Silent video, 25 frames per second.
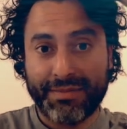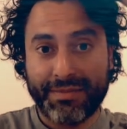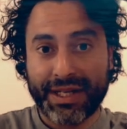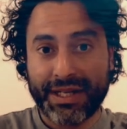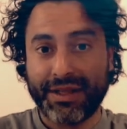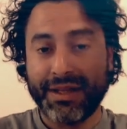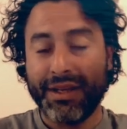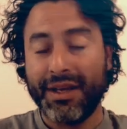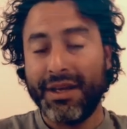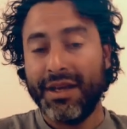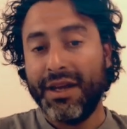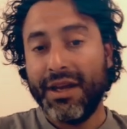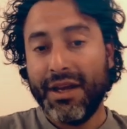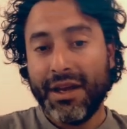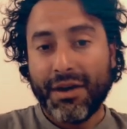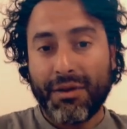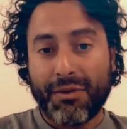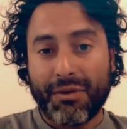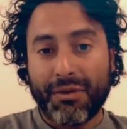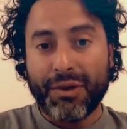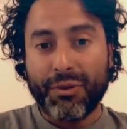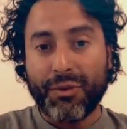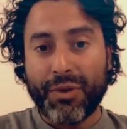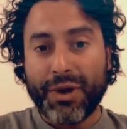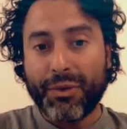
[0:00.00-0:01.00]
But
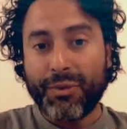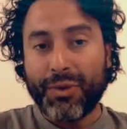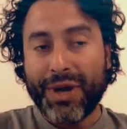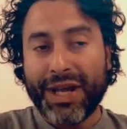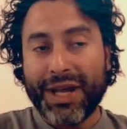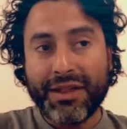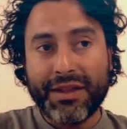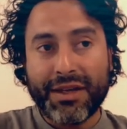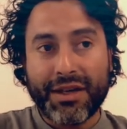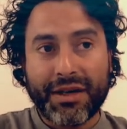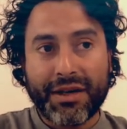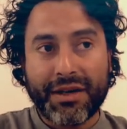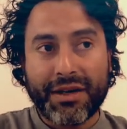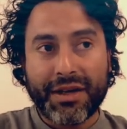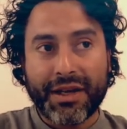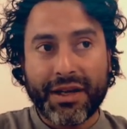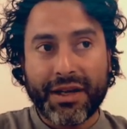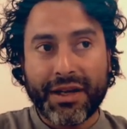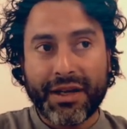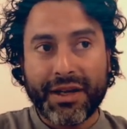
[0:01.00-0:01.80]
when we went there,